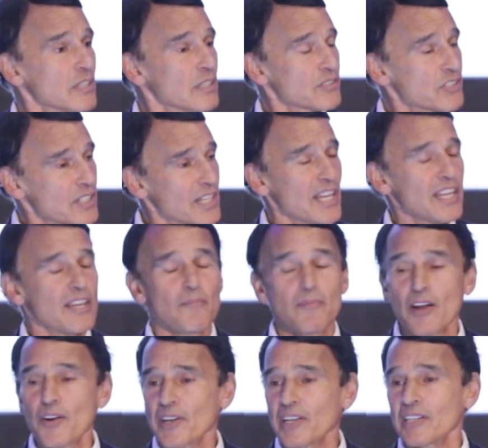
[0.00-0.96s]
Today,
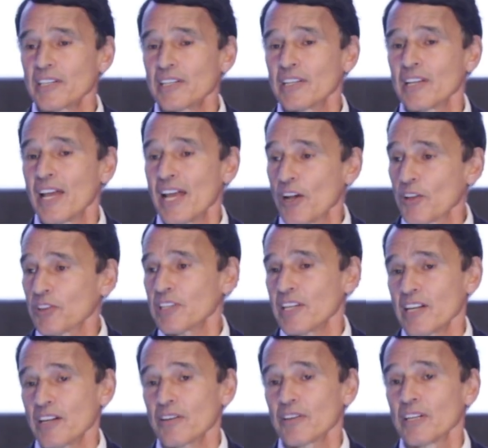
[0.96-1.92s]
American
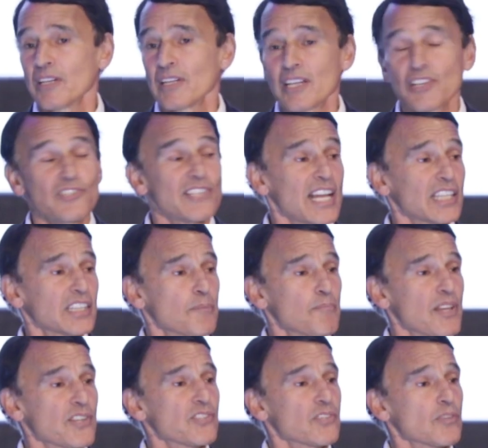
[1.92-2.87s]
healthcare is not the
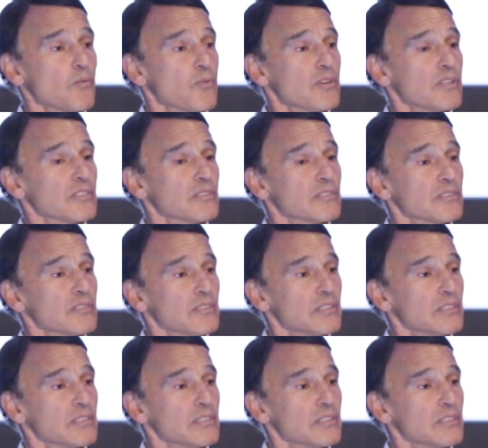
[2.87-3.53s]
best in the world.